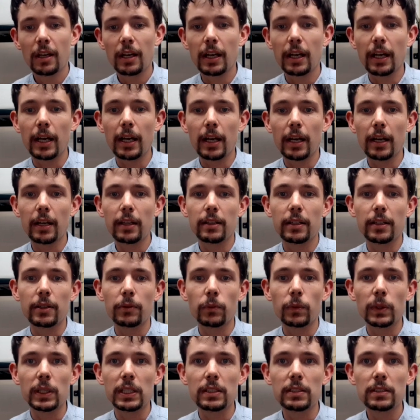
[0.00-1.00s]
that
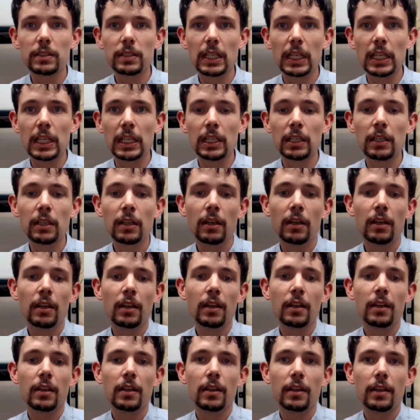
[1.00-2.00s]
we see
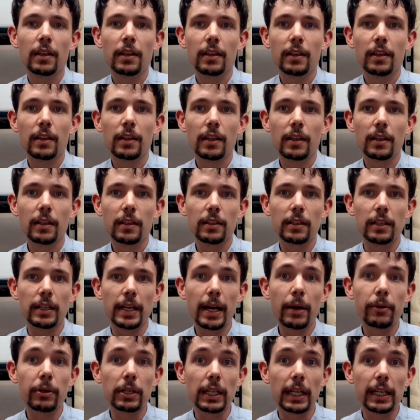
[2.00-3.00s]

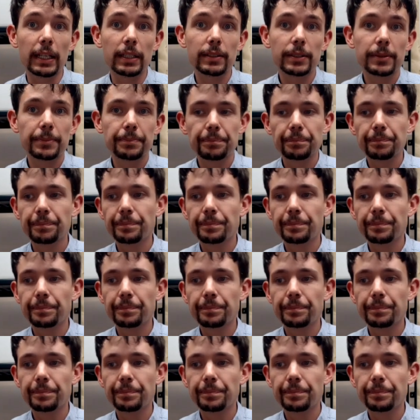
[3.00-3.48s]
nowadays.